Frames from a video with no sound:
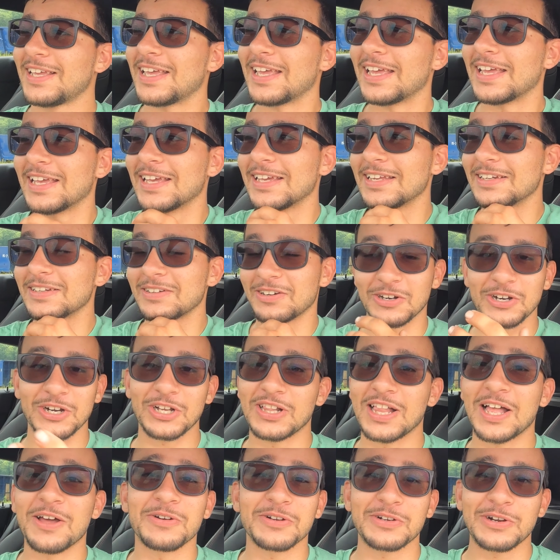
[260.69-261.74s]
or a
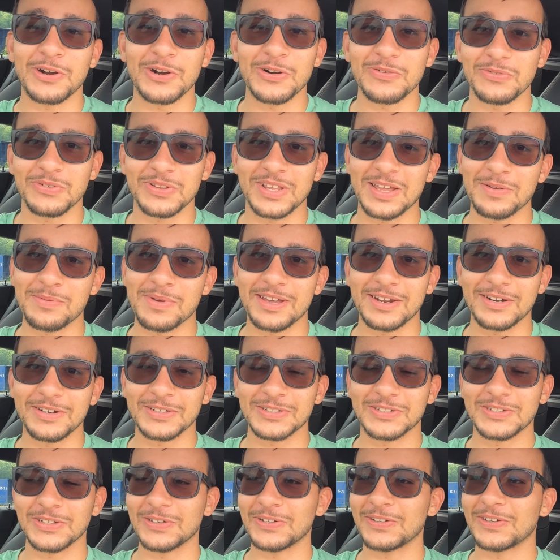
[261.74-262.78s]
clown car for that matter.
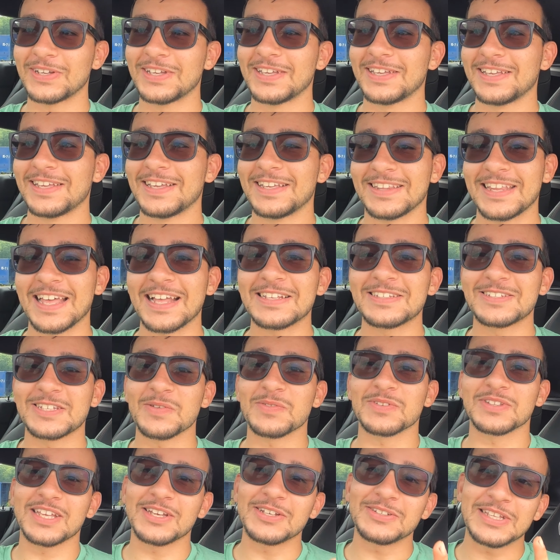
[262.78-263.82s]
So that's
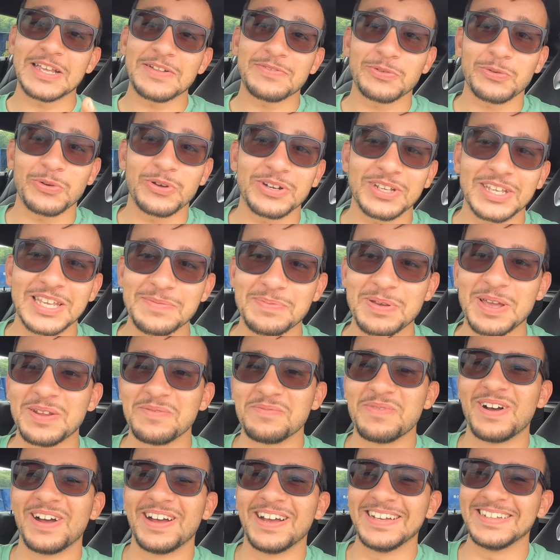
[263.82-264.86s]
something that you definitely want to keep
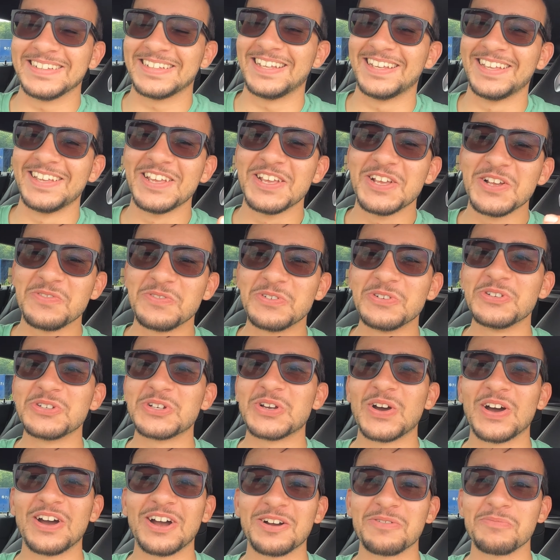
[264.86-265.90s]
in mind when you
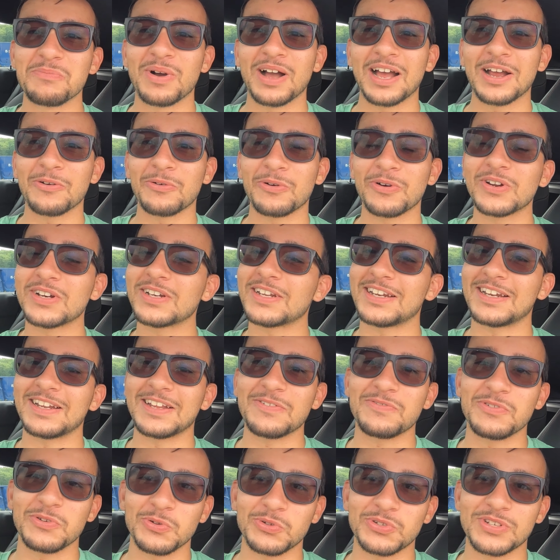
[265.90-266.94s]
go out and buy one. And
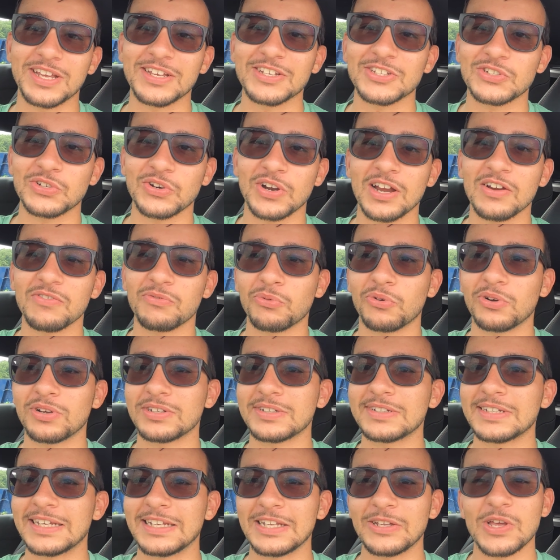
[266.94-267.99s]
if you test drive
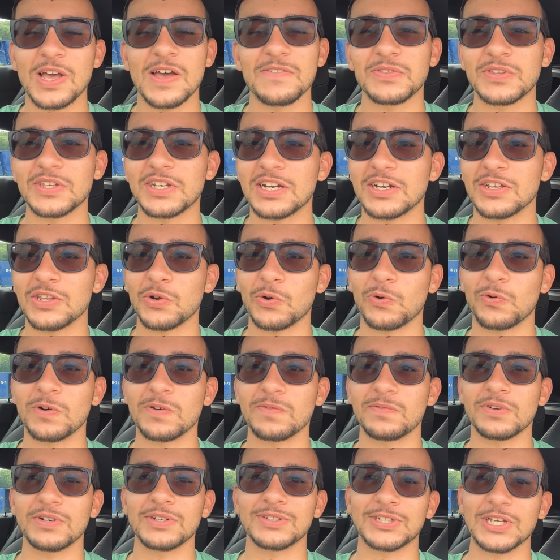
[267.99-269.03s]
one, you have to hear the horn
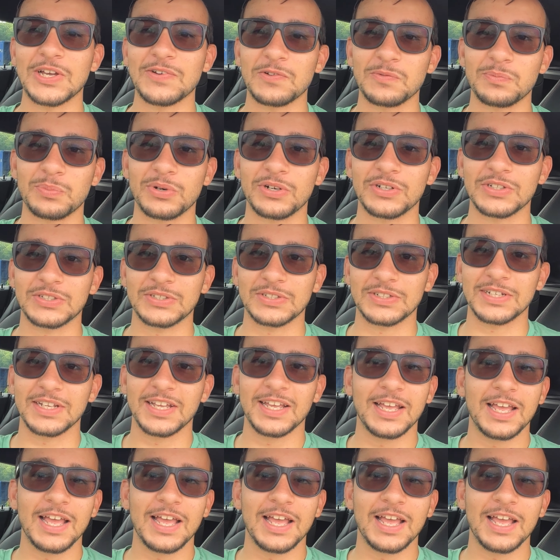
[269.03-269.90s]
for yourself in person.